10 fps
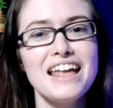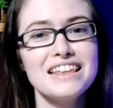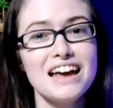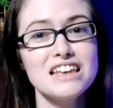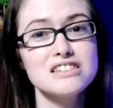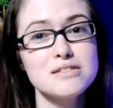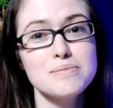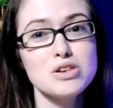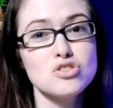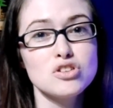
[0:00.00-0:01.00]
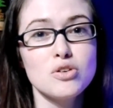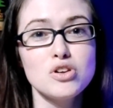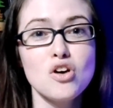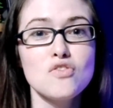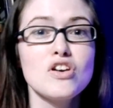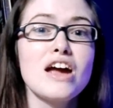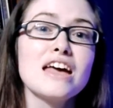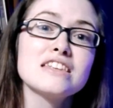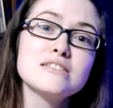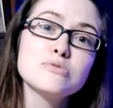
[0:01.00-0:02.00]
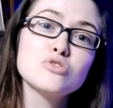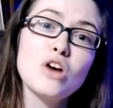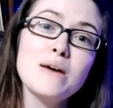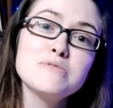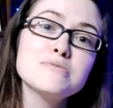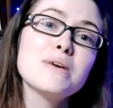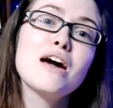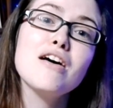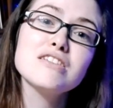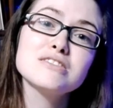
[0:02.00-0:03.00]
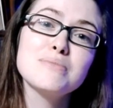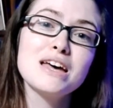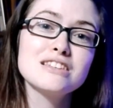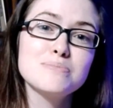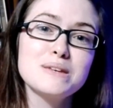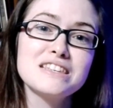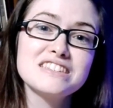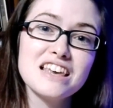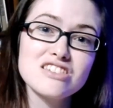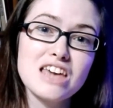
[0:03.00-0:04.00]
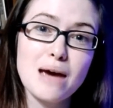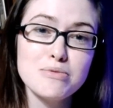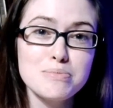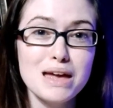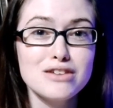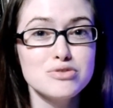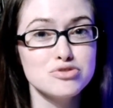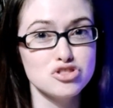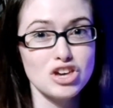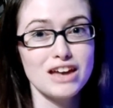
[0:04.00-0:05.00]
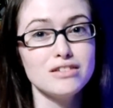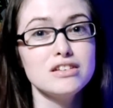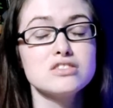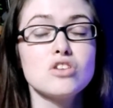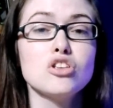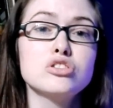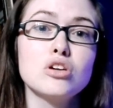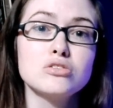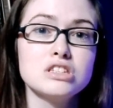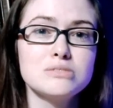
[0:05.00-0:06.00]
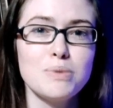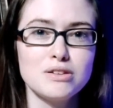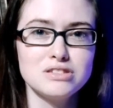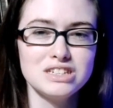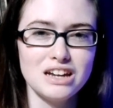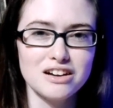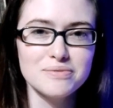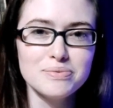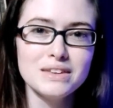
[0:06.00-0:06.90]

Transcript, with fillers: And guys, make sure to go on over and subscribe to my awesome husband slash cameraman whose channel is called Coast's Partenaire.